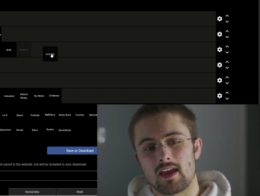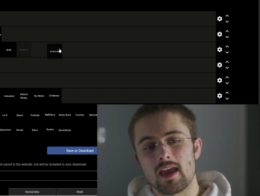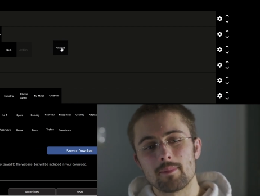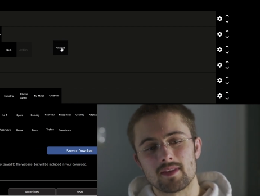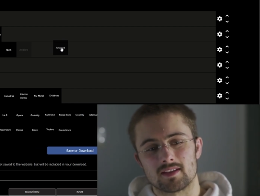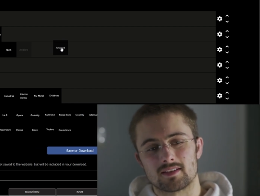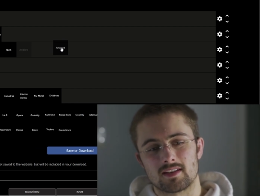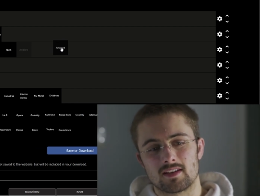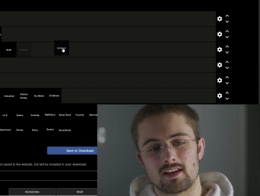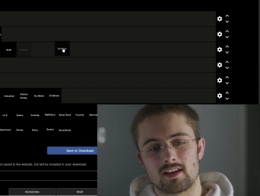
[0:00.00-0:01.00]
ambient
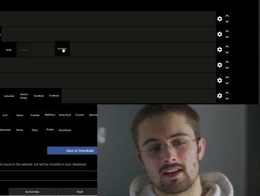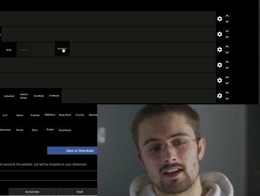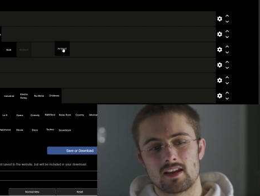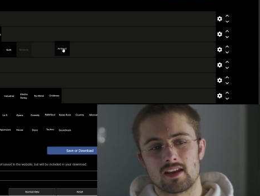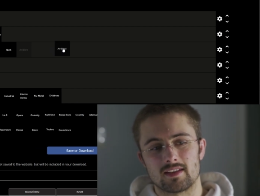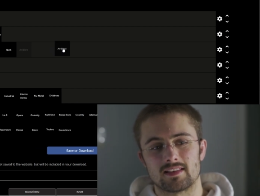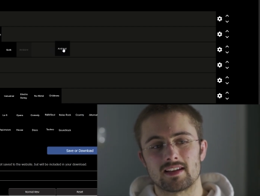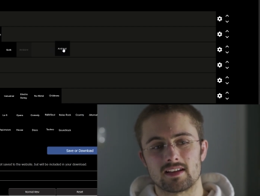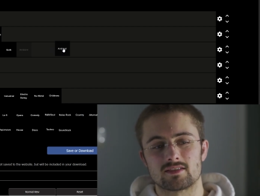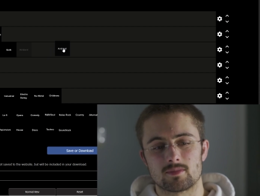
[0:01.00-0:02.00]
is
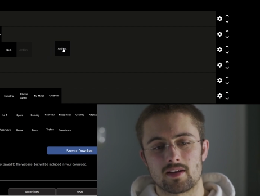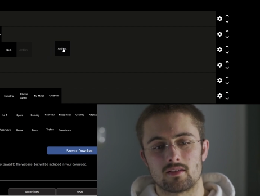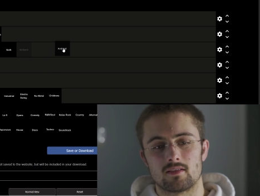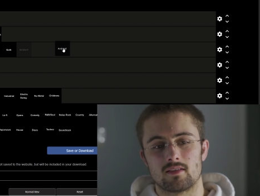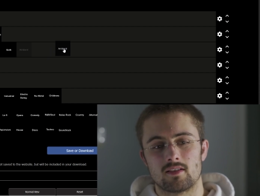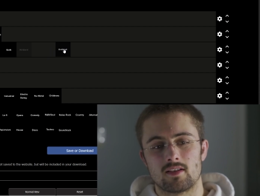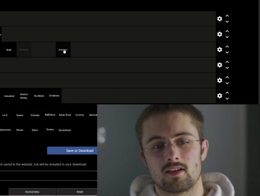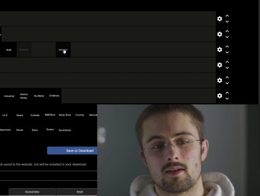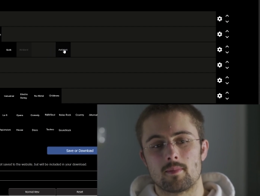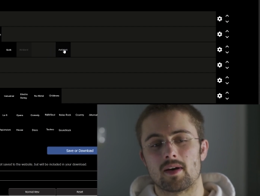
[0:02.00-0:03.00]
like instrumental,
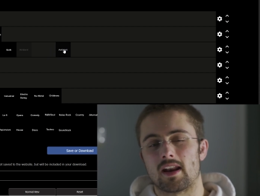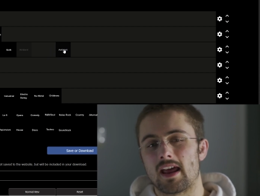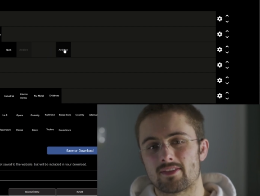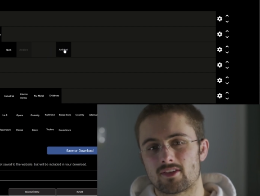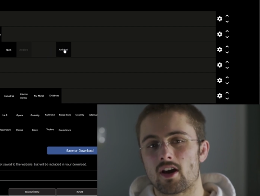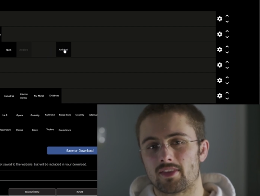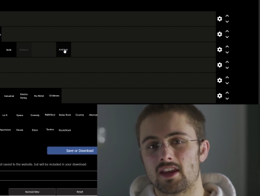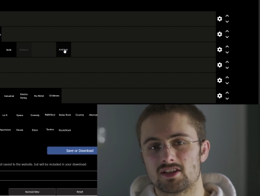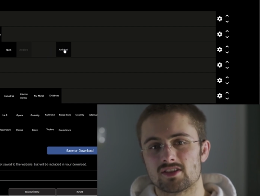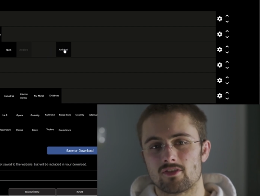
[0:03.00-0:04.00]
but it has
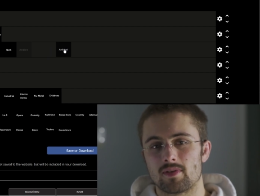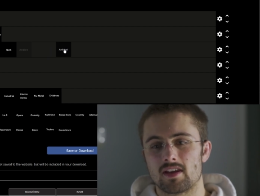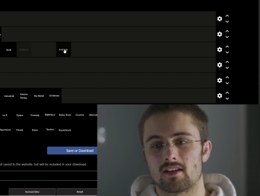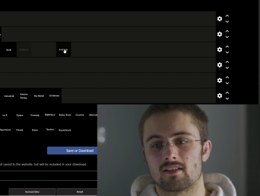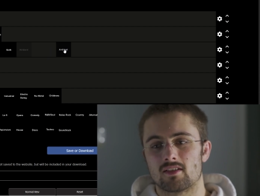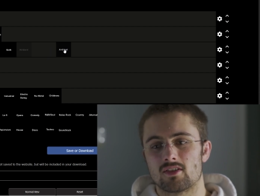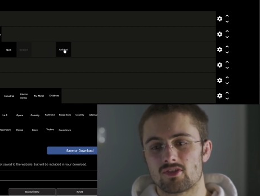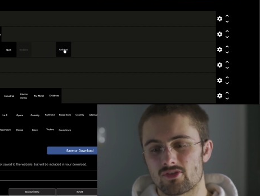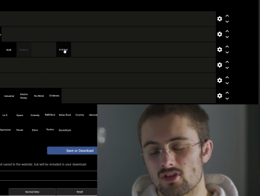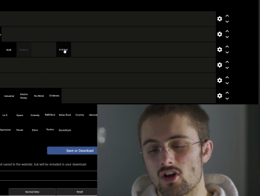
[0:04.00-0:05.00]
connotations of being
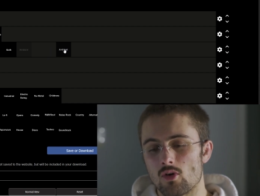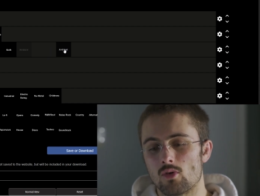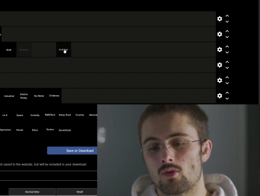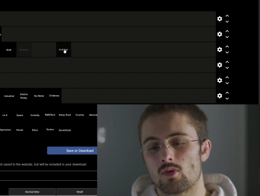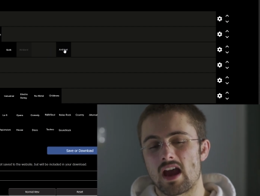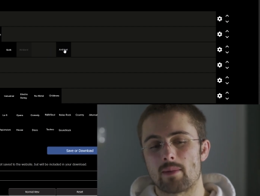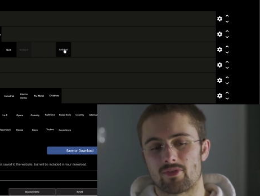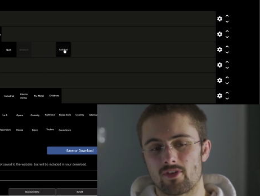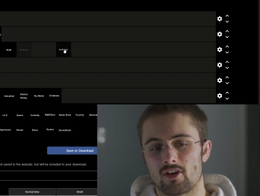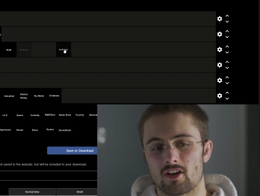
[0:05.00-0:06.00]
slow,
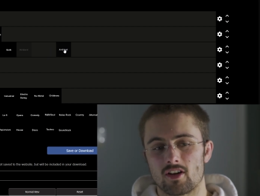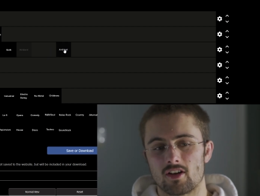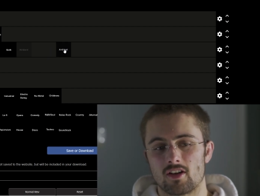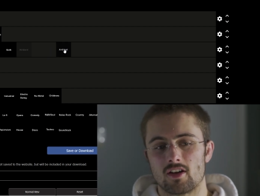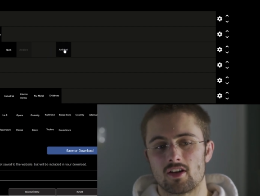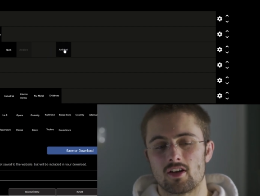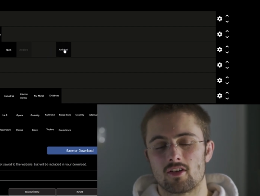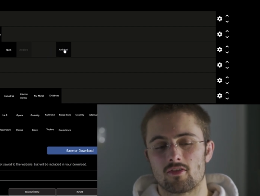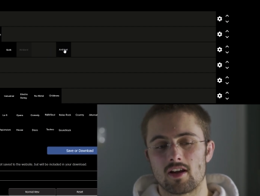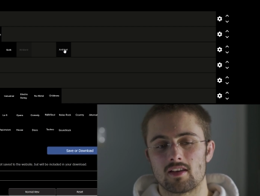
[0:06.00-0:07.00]
atmospheric,
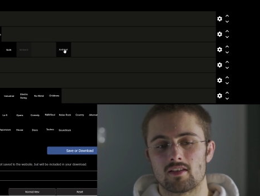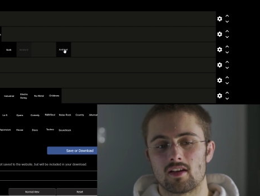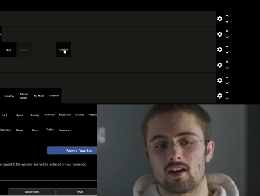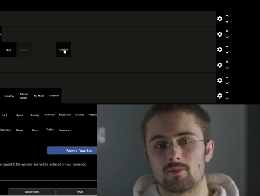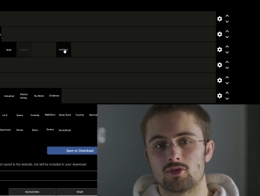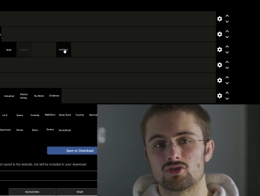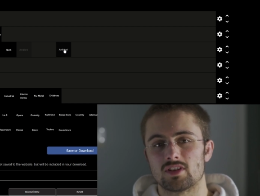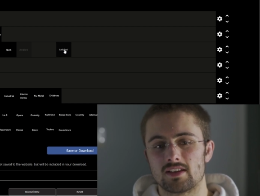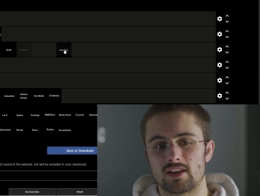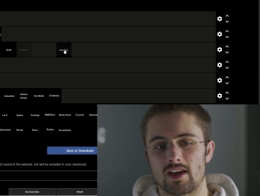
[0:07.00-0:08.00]
right?
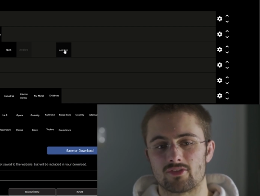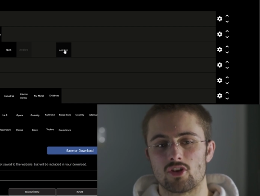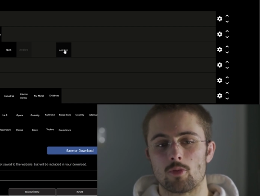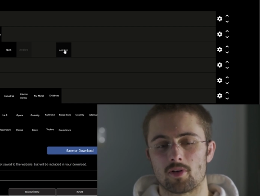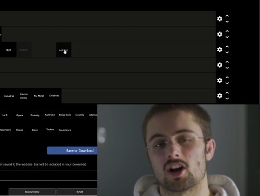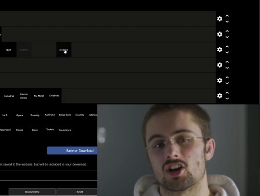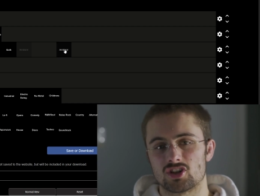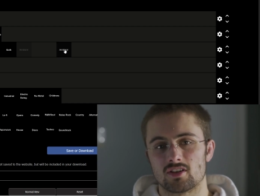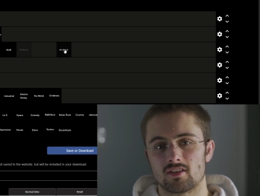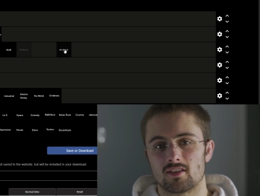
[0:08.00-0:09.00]
Usually it has no percussion,